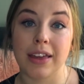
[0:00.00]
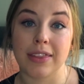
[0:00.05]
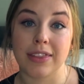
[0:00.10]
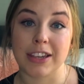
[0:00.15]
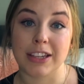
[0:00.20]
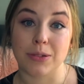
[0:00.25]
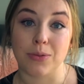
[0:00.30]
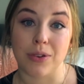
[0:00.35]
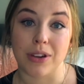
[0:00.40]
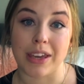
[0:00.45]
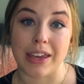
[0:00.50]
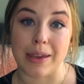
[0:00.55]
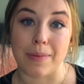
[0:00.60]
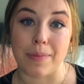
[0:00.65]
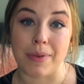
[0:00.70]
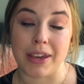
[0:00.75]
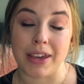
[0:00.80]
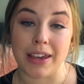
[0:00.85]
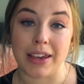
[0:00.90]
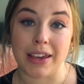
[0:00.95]
these will
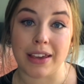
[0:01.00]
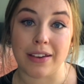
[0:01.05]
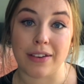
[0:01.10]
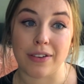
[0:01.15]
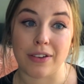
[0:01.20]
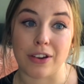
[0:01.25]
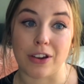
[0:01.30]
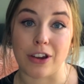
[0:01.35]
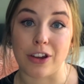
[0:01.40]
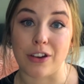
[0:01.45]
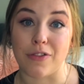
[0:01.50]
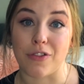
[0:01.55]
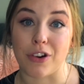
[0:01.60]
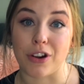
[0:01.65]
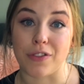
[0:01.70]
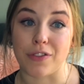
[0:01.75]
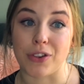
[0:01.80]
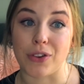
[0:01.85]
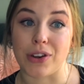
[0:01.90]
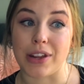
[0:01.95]
keep me good for
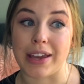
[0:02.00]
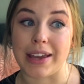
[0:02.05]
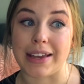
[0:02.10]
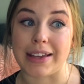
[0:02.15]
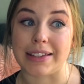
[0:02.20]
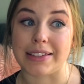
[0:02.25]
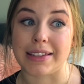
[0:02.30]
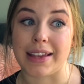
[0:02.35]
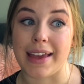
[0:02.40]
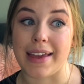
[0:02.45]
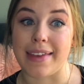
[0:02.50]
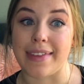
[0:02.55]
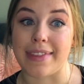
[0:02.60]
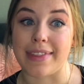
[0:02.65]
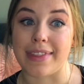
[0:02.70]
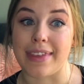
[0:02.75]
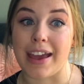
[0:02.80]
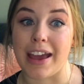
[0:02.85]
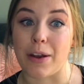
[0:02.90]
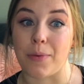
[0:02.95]
a few days,
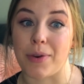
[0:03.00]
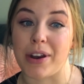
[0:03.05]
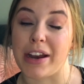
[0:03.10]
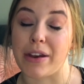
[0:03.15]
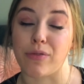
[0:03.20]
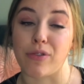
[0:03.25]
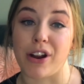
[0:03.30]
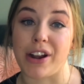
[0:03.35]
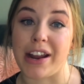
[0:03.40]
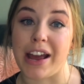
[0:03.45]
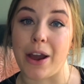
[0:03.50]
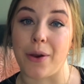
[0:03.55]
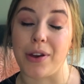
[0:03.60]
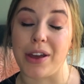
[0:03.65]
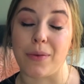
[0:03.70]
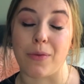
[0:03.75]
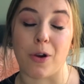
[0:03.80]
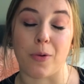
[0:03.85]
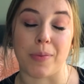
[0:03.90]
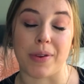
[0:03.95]
and then when I run out,
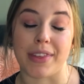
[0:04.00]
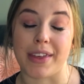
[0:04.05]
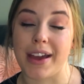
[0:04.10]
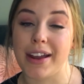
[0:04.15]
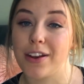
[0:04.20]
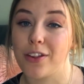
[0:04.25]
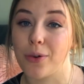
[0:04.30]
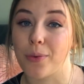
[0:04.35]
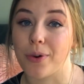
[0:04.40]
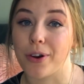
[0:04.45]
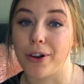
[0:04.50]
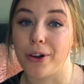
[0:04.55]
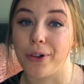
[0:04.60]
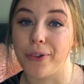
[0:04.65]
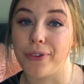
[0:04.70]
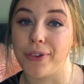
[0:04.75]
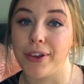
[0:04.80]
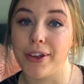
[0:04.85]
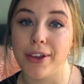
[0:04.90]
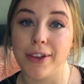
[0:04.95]
it won't be the end of the
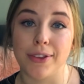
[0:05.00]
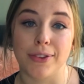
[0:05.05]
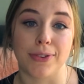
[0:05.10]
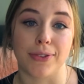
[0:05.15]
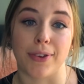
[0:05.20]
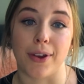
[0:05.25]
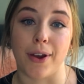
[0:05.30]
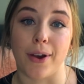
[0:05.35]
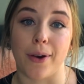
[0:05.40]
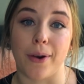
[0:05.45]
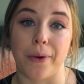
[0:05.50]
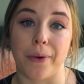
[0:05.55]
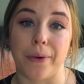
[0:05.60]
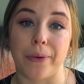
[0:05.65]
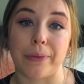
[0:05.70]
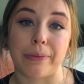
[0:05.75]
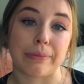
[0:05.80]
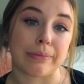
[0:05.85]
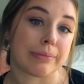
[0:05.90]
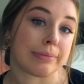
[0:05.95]
world.
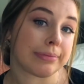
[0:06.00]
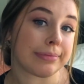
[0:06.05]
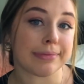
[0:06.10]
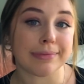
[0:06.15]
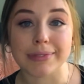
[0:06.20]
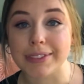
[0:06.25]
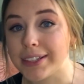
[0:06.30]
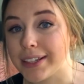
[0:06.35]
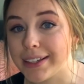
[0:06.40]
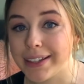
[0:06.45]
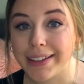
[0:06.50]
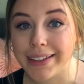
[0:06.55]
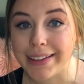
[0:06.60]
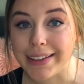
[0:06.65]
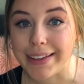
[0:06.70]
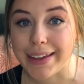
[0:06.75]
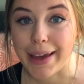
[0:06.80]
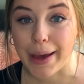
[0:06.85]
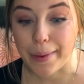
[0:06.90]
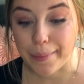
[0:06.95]
So
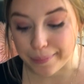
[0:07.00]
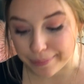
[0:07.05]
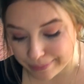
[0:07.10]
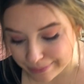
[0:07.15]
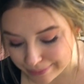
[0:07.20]
yeah.